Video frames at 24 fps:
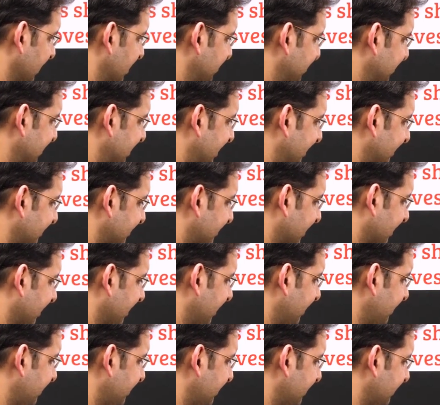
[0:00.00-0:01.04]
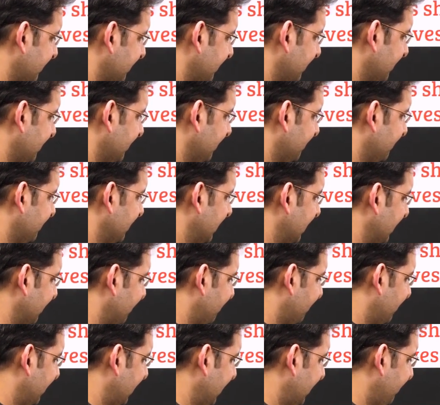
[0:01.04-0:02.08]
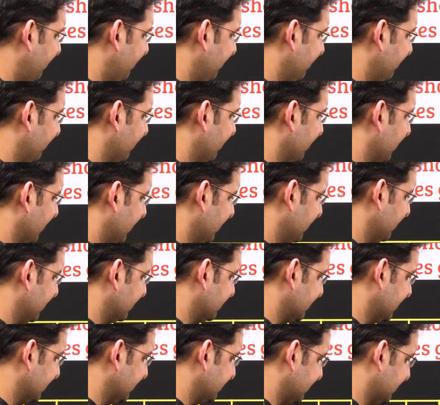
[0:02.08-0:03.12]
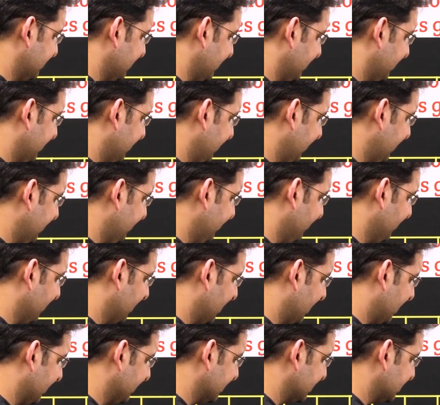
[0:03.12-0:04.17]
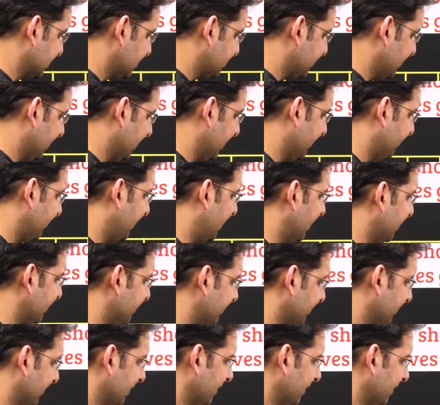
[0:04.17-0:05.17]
Let me write it again, 25, this is 30, and this is 21.